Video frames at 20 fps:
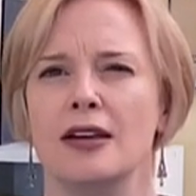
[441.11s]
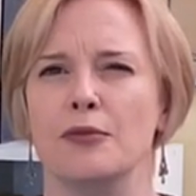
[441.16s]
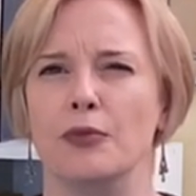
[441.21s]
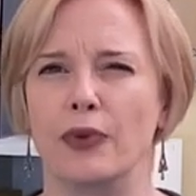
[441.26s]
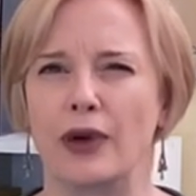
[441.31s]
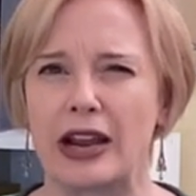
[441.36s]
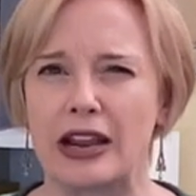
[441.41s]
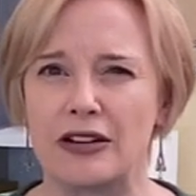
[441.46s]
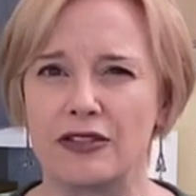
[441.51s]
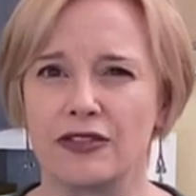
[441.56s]

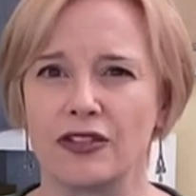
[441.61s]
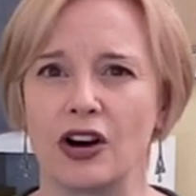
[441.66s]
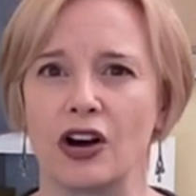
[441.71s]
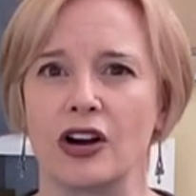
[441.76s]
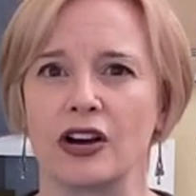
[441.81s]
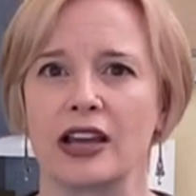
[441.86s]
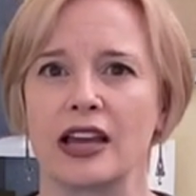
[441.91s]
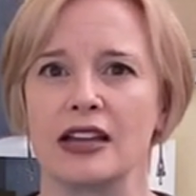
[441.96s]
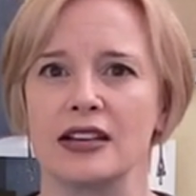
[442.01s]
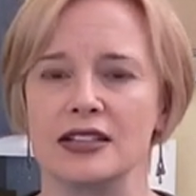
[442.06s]
brain
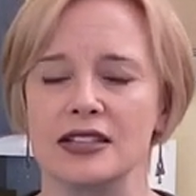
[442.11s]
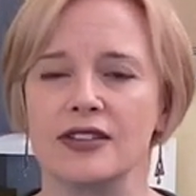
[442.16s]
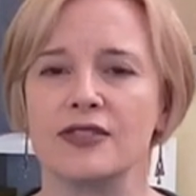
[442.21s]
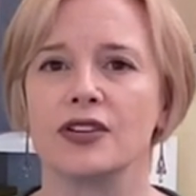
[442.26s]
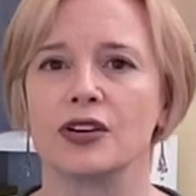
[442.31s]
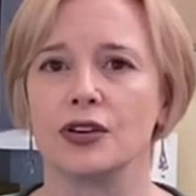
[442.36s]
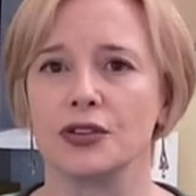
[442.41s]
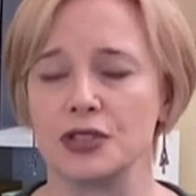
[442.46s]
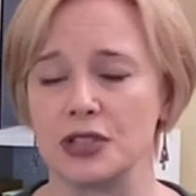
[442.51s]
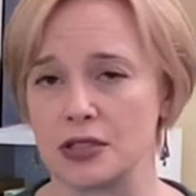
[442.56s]
fog, and
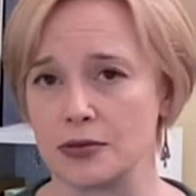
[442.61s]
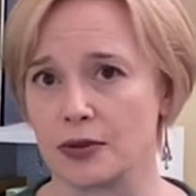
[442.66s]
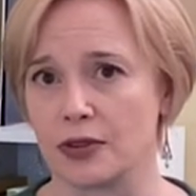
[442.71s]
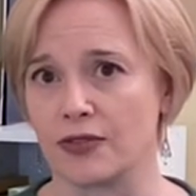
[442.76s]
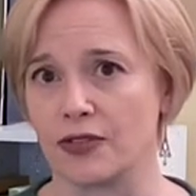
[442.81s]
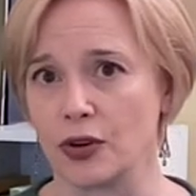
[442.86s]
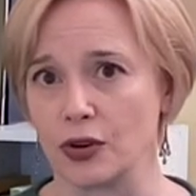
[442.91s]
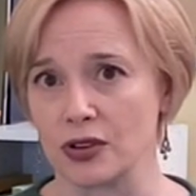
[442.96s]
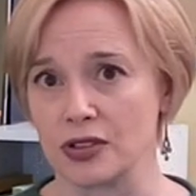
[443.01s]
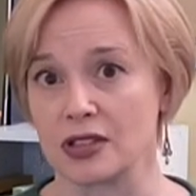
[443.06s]
difficulties with
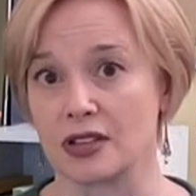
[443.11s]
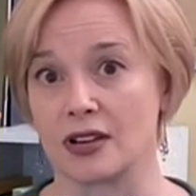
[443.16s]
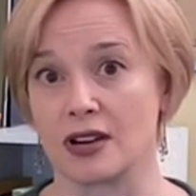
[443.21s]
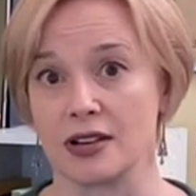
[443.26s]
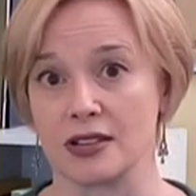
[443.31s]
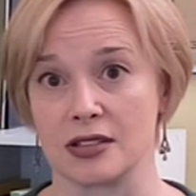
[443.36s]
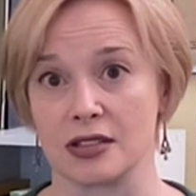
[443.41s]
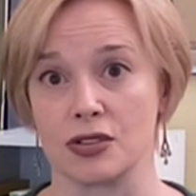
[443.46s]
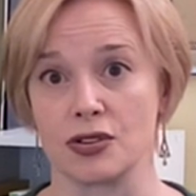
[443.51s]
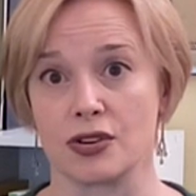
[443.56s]
focus and
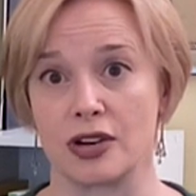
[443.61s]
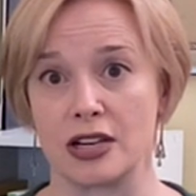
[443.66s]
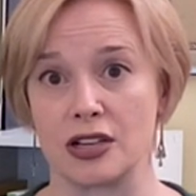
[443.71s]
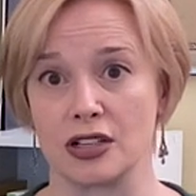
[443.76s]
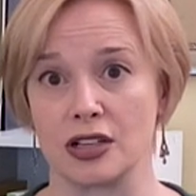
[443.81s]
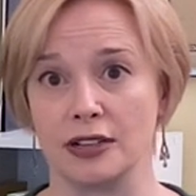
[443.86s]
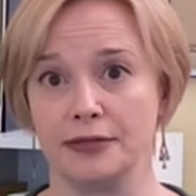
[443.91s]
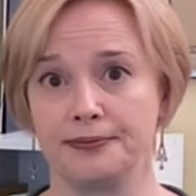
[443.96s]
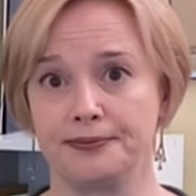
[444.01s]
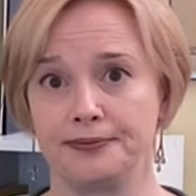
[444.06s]

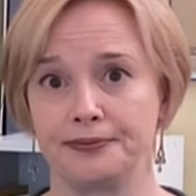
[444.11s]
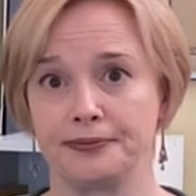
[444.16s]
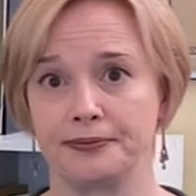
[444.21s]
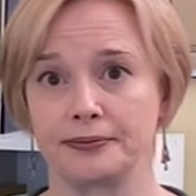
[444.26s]
concentration.